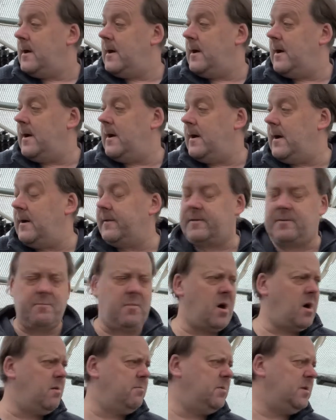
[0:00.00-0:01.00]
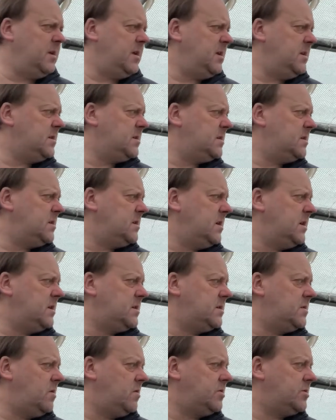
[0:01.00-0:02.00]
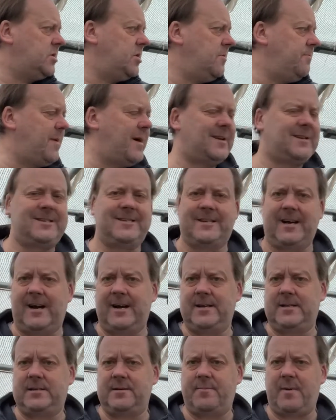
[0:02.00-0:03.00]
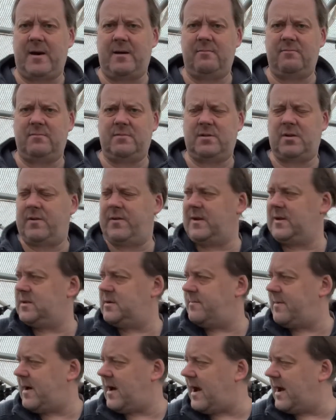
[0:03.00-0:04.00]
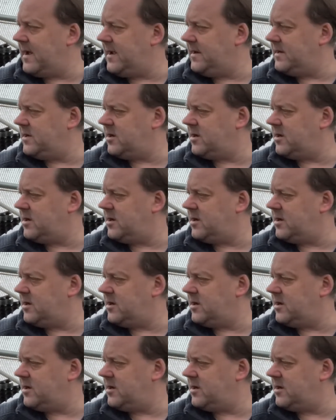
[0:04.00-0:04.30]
At the moment it's not too bad today. It's about, I think it's about 8